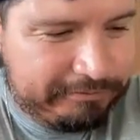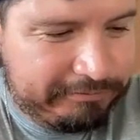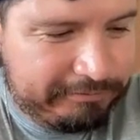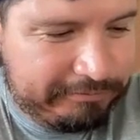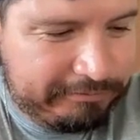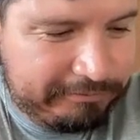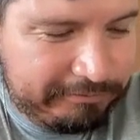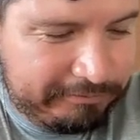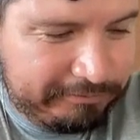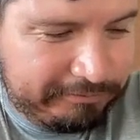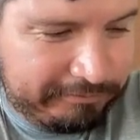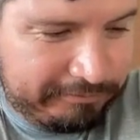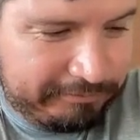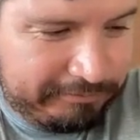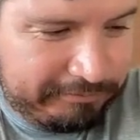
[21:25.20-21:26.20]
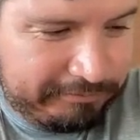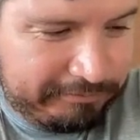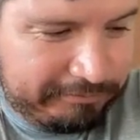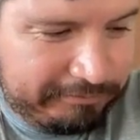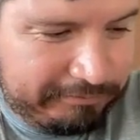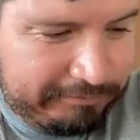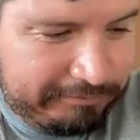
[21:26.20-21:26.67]

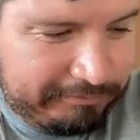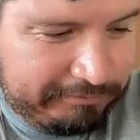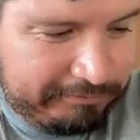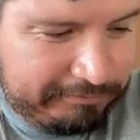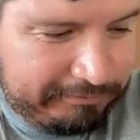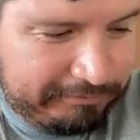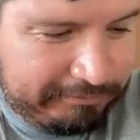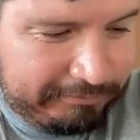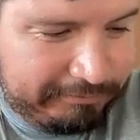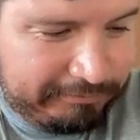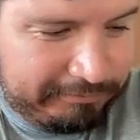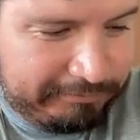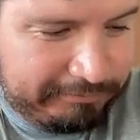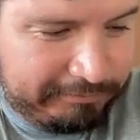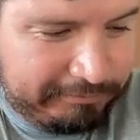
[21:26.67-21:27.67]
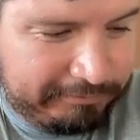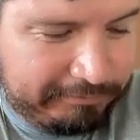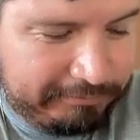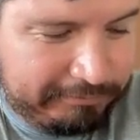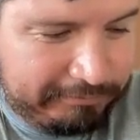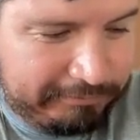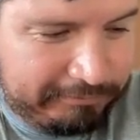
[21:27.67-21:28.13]

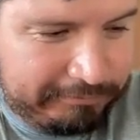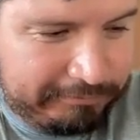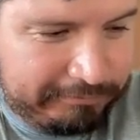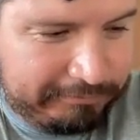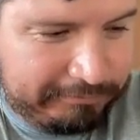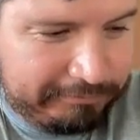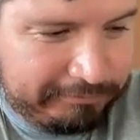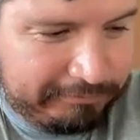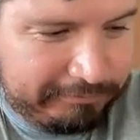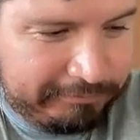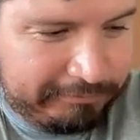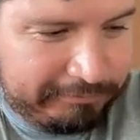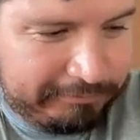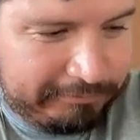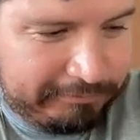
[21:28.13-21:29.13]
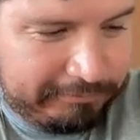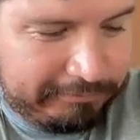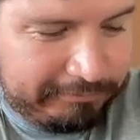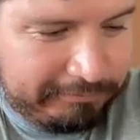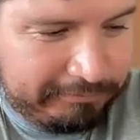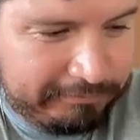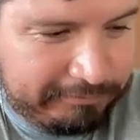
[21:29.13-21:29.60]

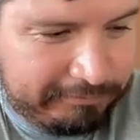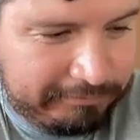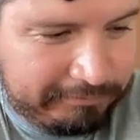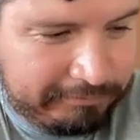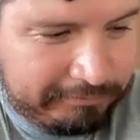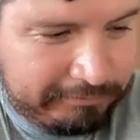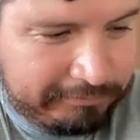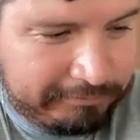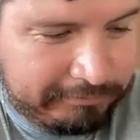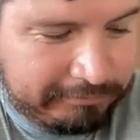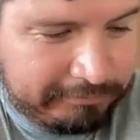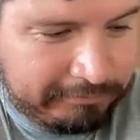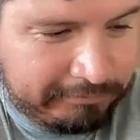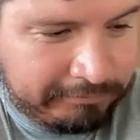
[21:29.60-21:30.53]
This person isn't speaking.